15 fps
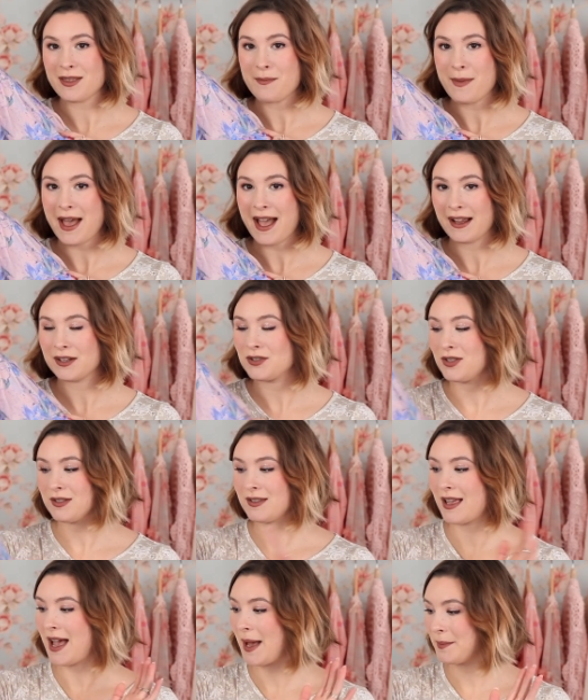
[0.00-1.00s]
in the back,
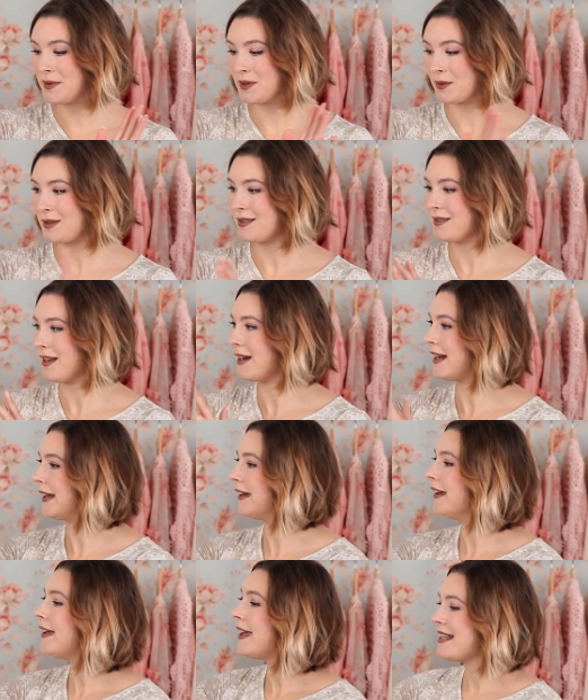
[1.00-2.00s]
just absolutely
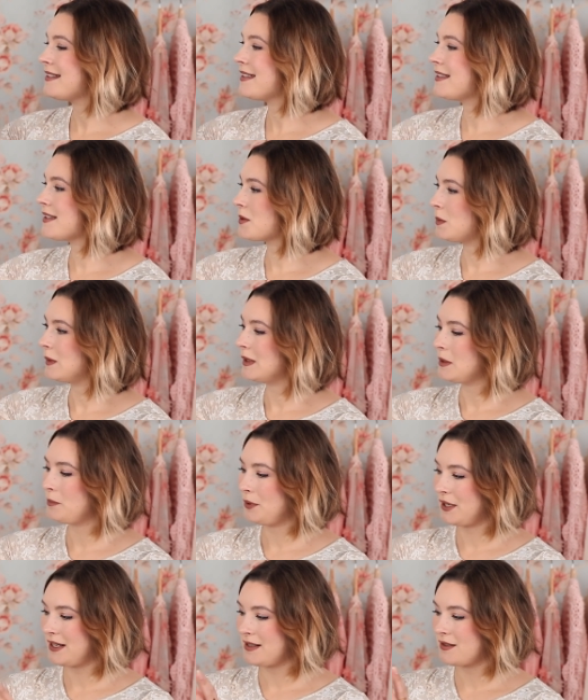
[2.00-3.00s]
stunning. And it's in this really
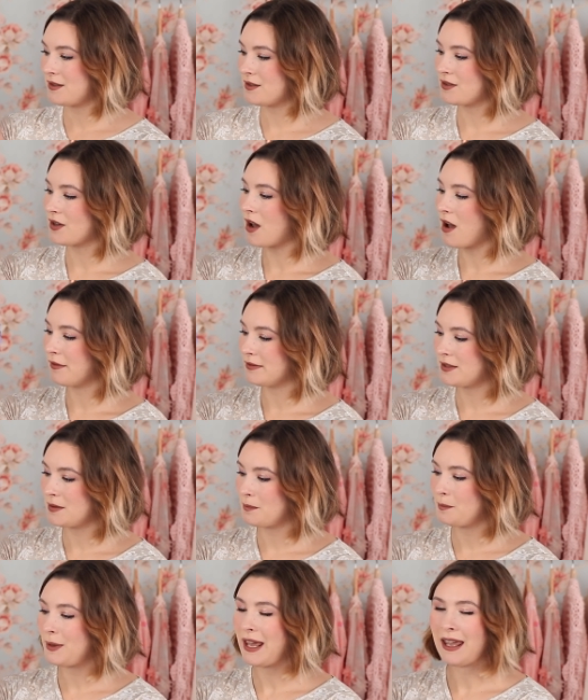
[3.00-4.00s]
pretty soft
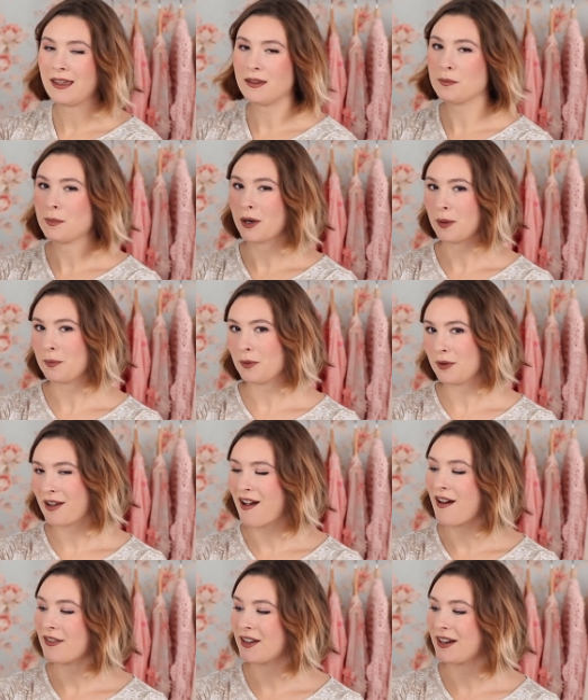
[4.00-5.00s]
pink purple
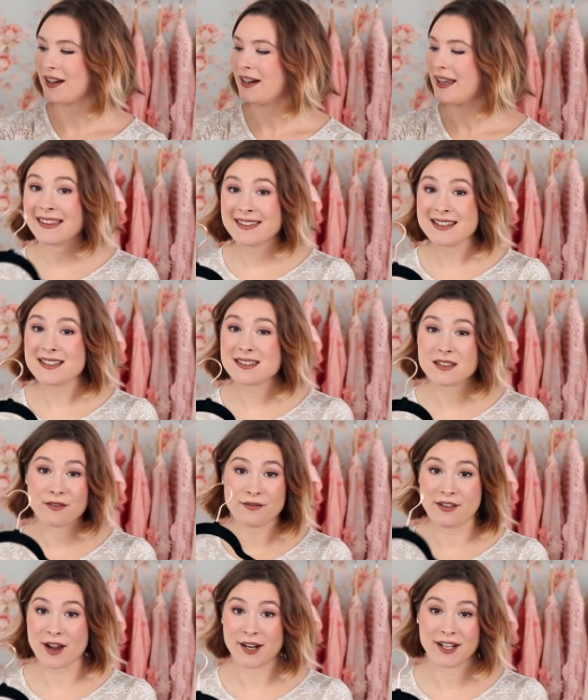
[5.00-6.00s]
color. And this is a
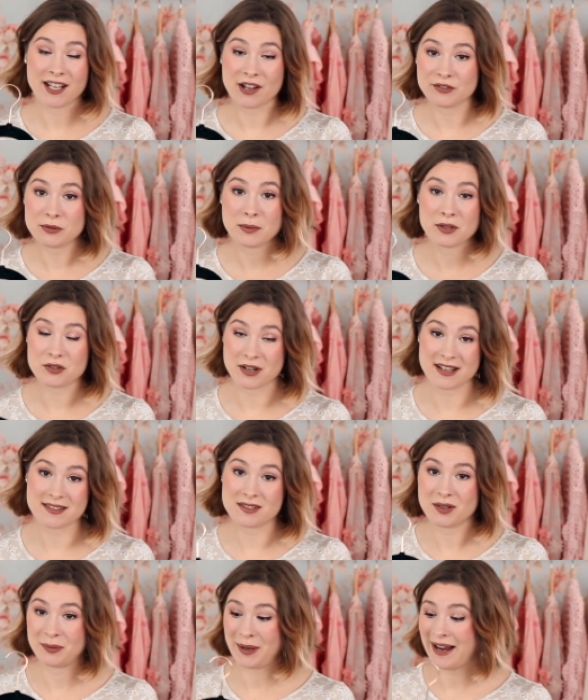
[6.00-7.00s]
very comfortable dress to